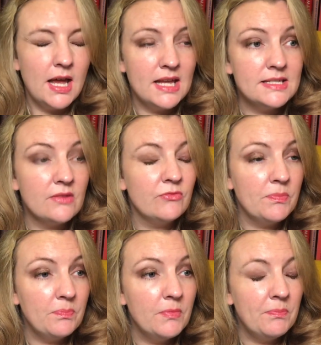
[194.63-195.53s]
as
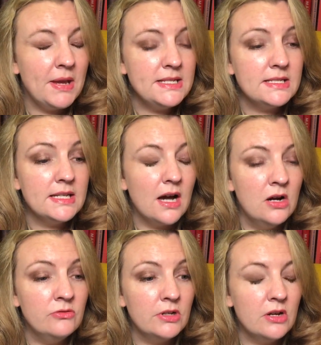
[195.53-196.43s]
repeatedly
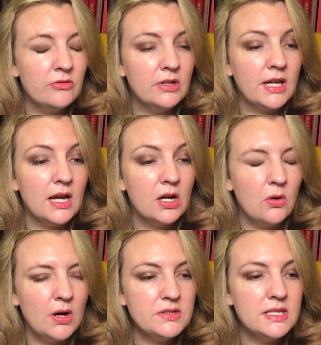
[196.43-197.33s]
over and over again
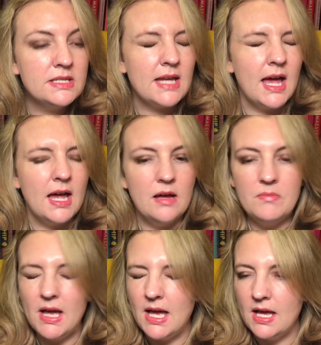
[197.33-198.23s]
quoted
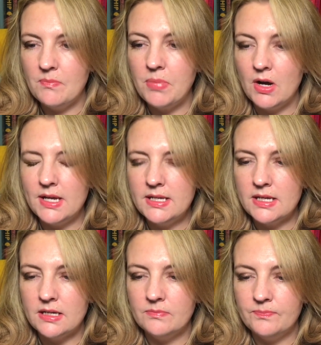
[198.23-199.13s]
by
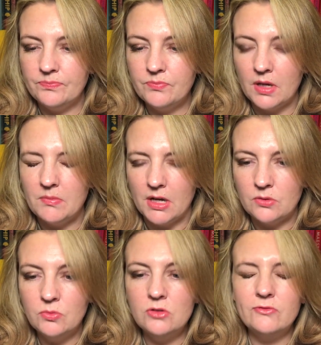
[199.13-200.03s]

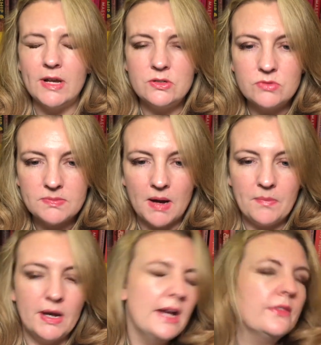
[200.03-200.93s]
Michael Wolff and talked
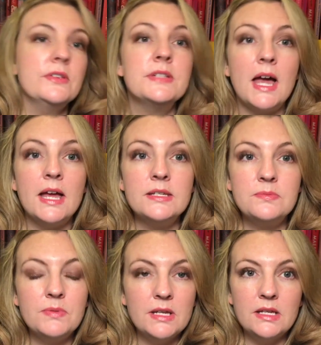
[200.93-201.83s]
about by others as
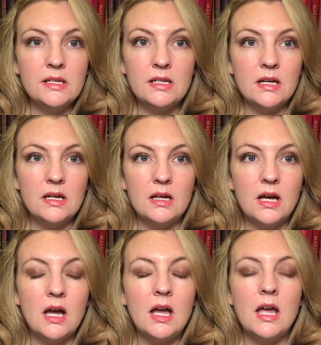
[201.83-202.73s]
being
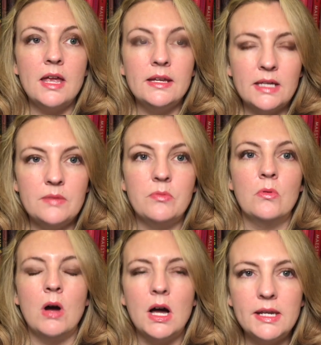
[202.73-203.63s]

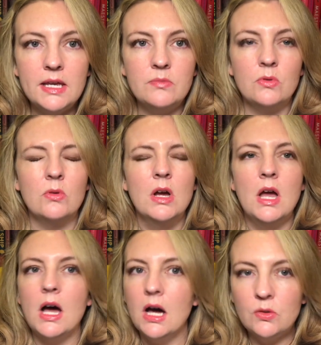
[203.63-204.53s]
incapable, unable,
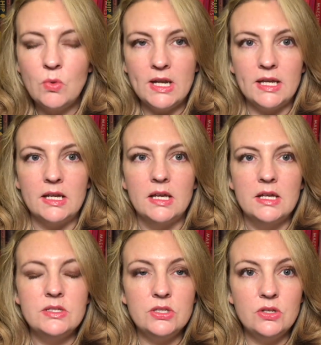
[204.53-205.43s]
unwilling
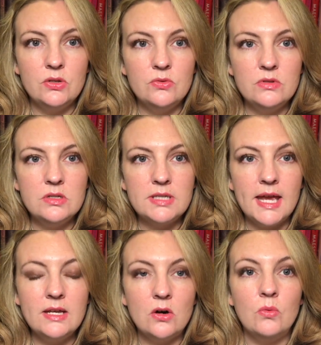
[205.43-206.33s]
to
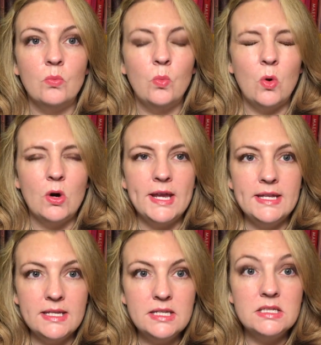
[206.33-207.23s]
take on what he
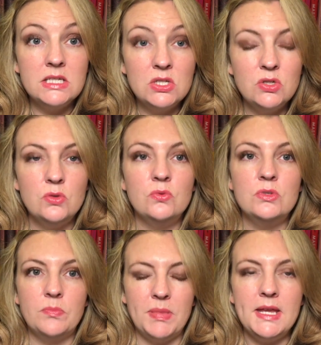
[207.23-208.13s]
needs to do
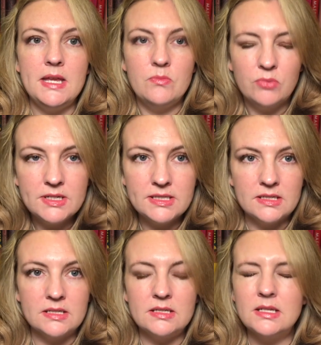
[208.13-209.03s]
to be
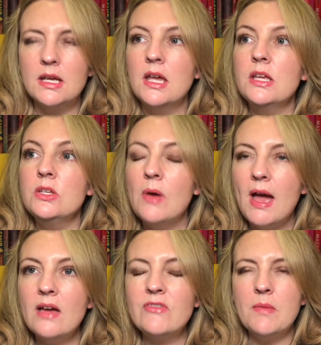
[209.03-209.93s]
president. You
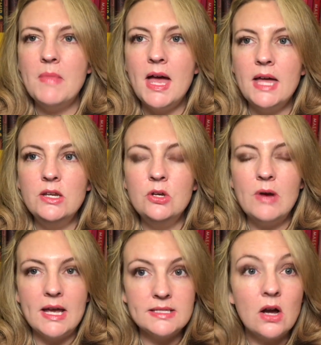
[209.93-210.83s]
have a man who
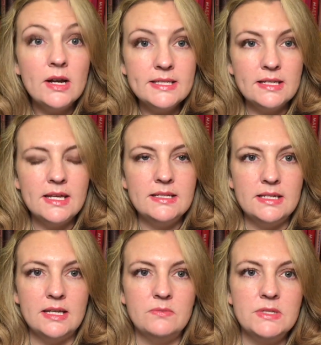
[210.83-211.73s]
has
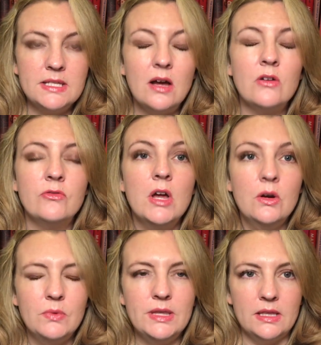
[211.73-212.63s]
isolated himself
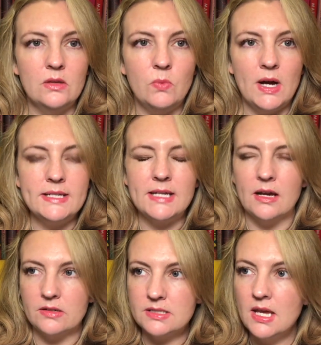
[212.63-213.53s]
within the White
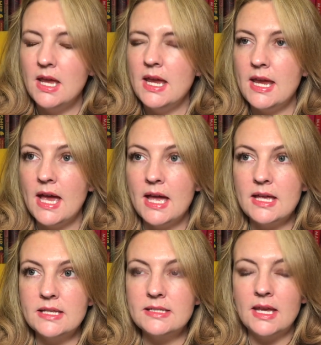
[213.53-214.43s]
House. He
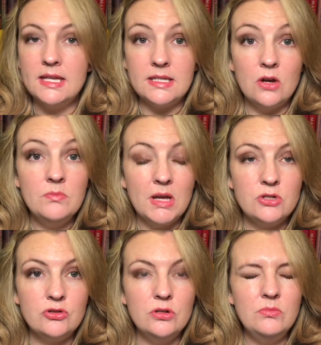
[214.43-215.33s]
has his own
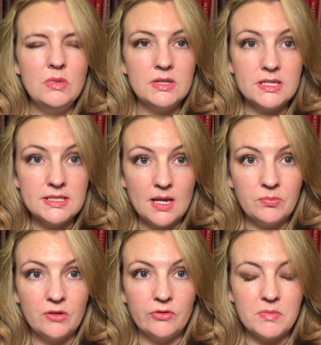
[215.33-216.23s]
bedroom that's
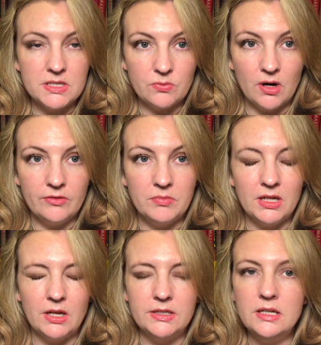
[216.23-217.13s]
separate from his wife
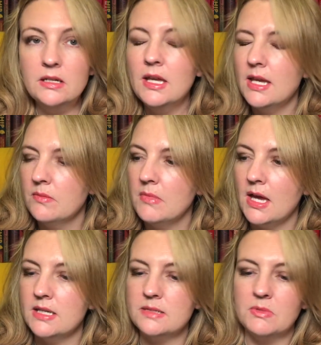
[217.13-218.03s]
Melania. Him
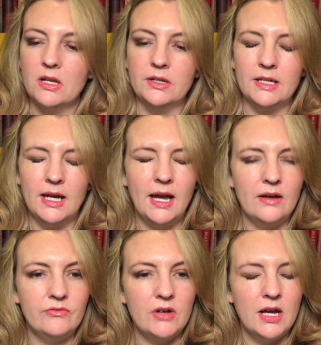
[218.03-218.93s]
and Melania
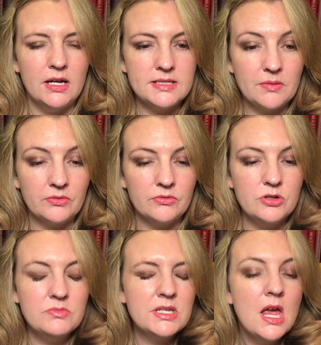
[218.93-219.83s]
have separate
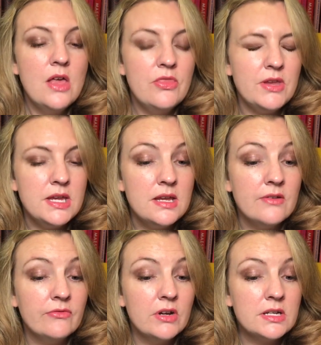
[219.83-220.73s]
rooms, the
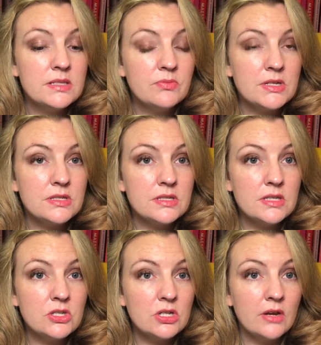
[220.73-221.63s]
first president
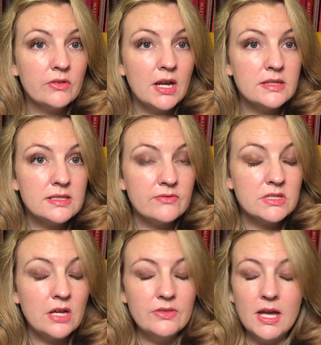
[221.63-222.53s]
since JFK that's ever
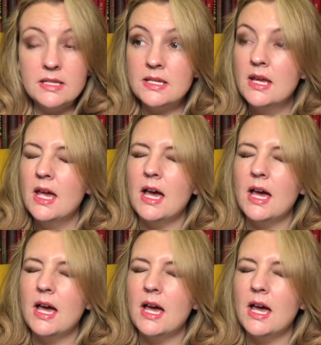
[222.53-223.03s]
done that.